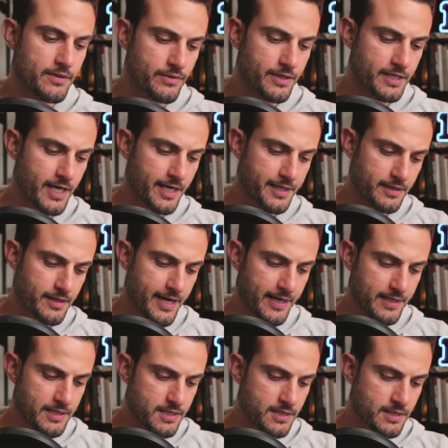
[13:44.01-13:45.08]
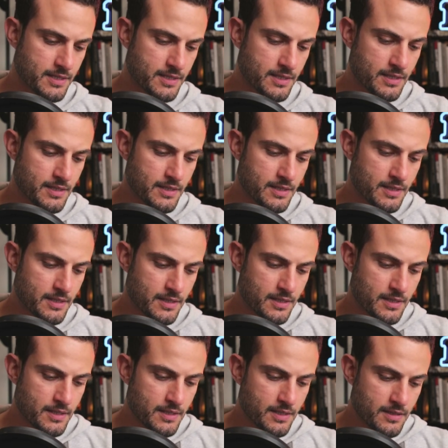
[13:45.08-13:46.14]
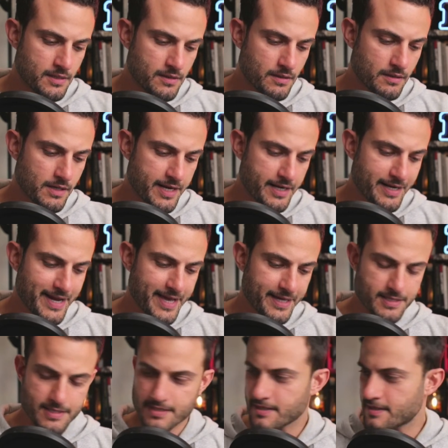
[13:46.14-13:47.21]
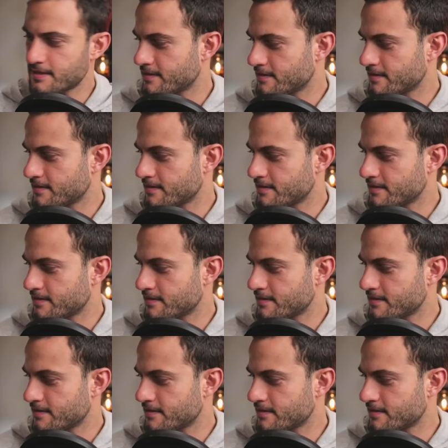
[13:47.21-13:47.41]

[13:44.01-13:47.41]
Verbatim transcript: regarding that. All right, next,